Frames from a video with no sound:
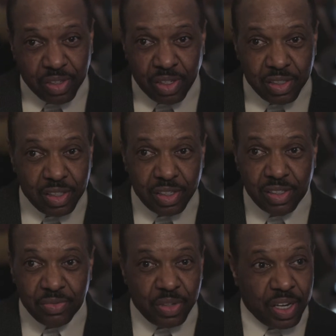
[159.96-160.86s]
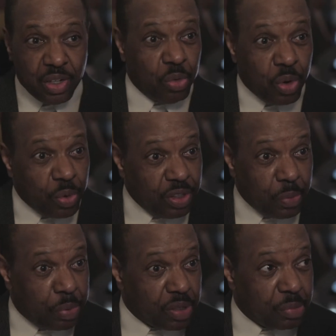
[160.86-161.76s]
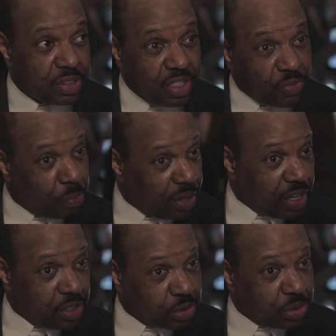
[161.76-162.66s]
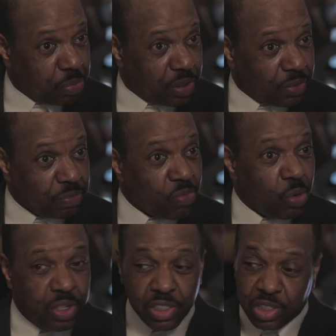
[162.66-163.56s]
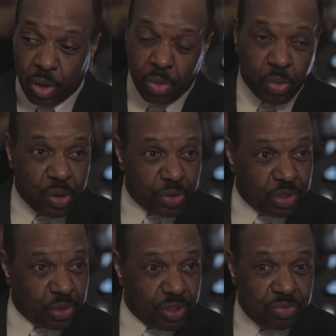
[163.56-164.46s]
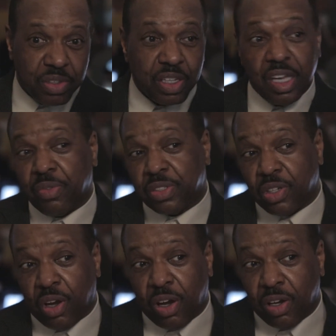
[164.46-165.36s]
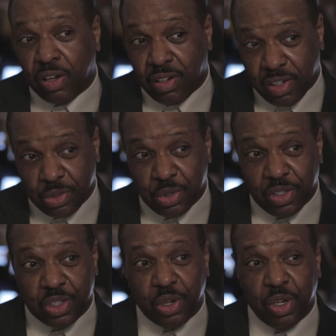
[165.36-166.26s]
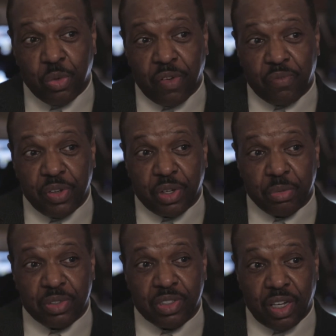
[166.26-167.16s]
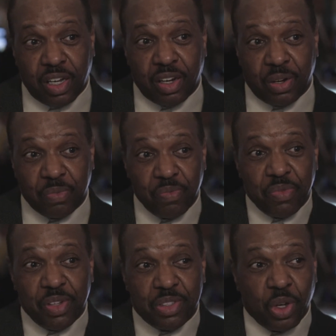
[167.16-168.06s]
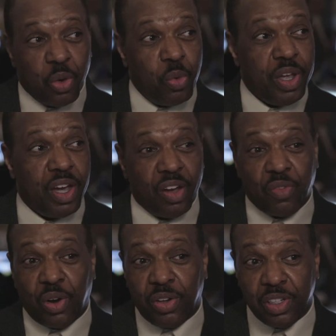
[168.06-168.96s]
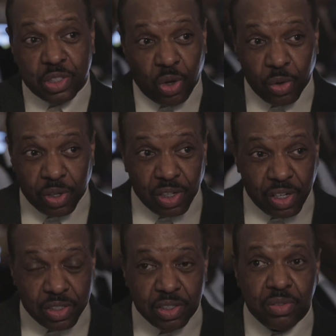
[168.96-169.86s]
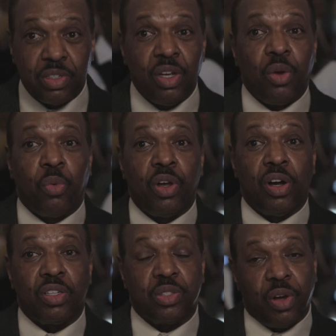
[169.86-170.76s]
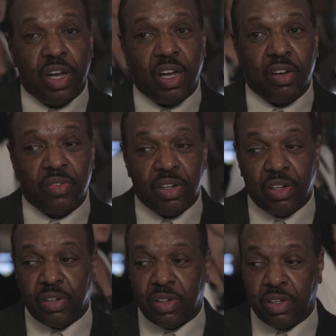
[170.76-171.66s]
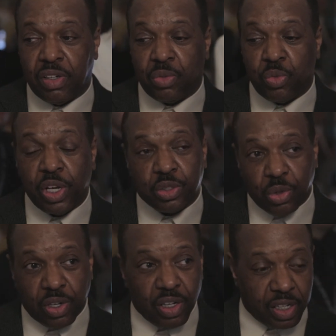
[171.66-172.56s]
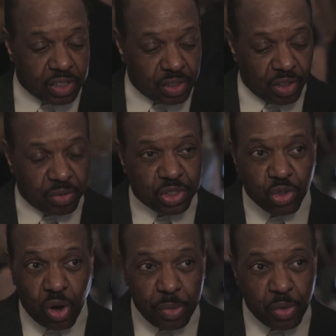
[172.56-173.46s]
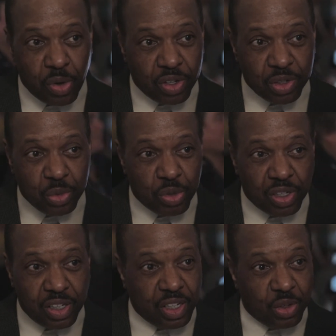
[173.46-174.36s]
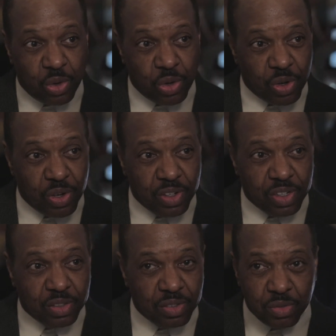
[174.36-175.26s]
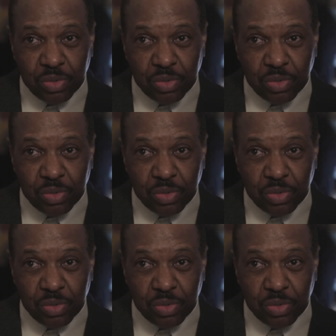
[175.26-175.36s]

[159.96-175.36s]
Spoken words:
and then had nowhere really to put them except for Black History Month. Well, they saw what we were doing, gave us all 131 films to air. So we have his whole collection. We also have a retro collection of Stormy Weather with Lena Horne and